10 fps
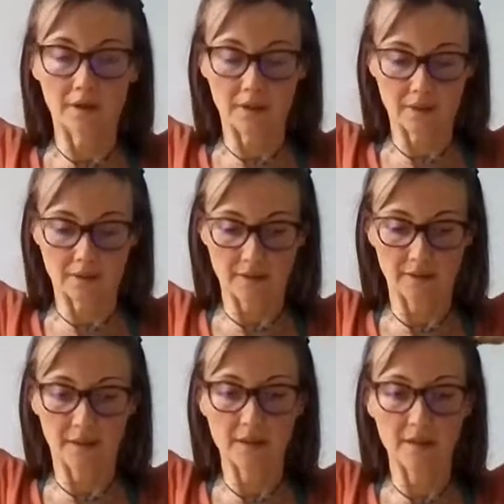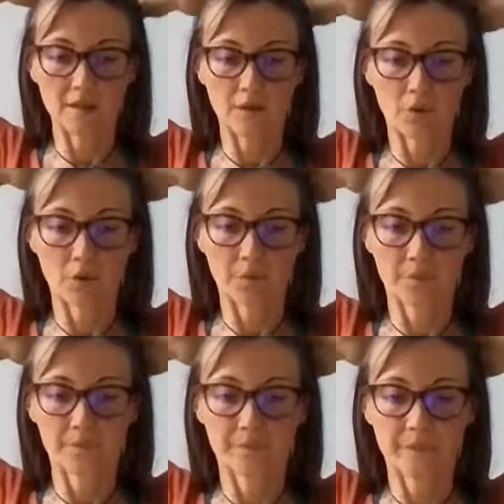And then again.
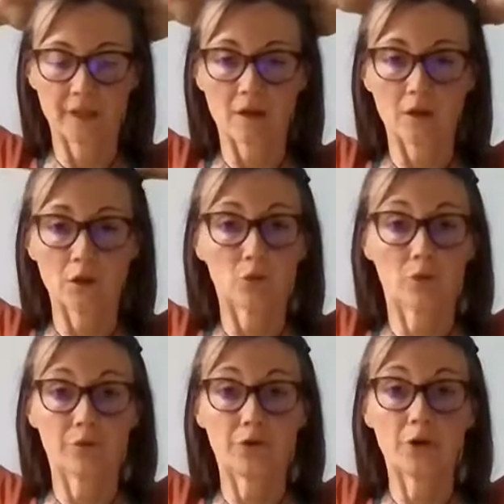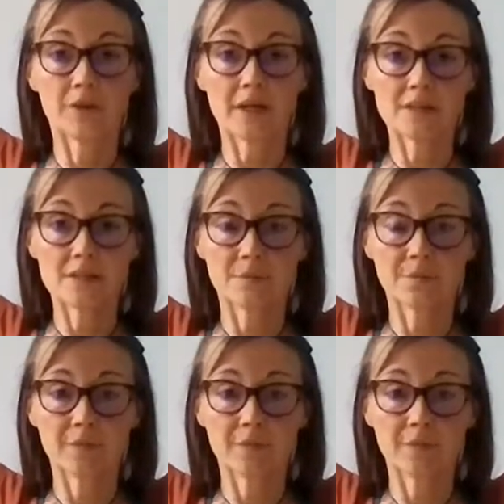You do a few of these.